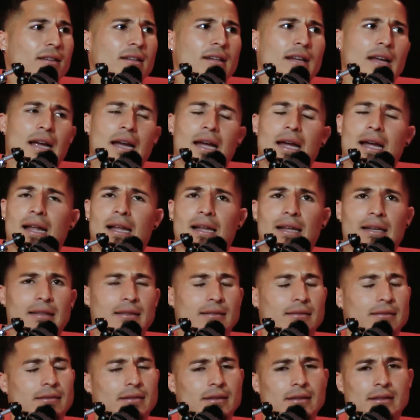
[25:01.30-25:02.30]
Yeah, like
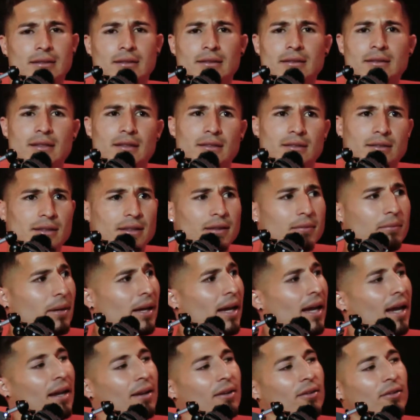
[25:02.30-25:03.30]
I was like,
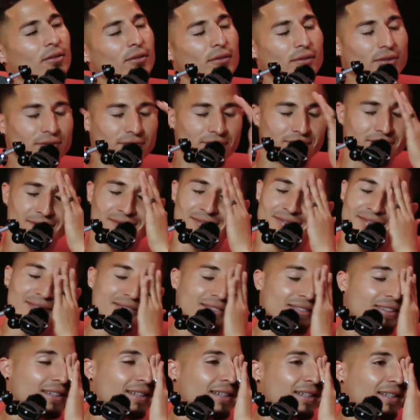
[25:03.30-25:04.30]
man, you don't,
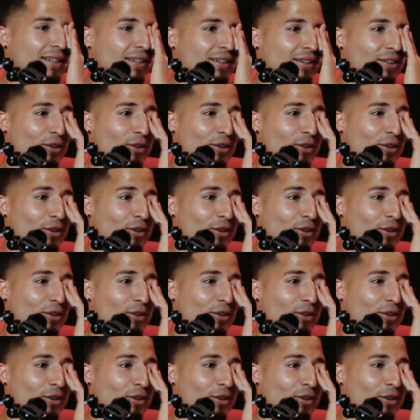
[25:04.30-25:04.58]
you